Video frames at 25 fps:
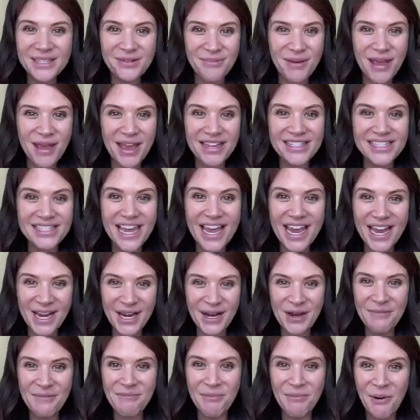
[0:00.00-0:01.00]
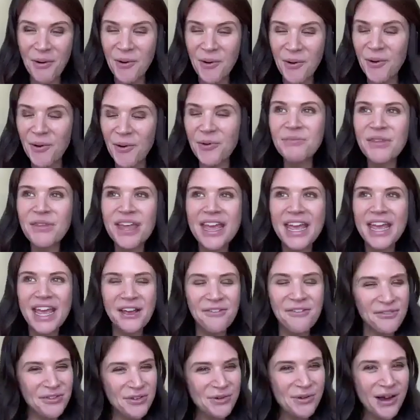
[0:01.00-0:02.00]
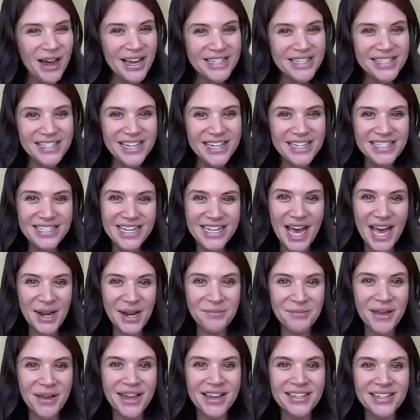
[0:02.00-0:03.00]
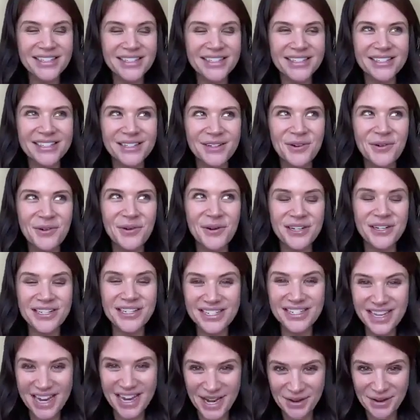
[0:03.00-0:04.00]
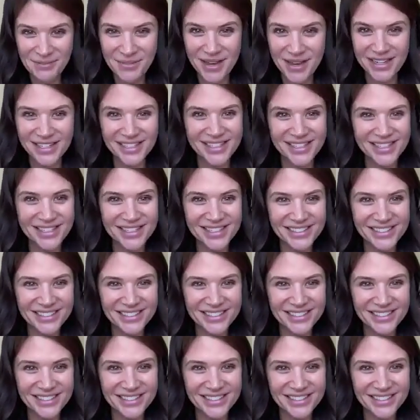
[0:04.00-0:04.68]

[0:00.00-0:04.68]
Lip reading: to take a poll if you guys say database or database.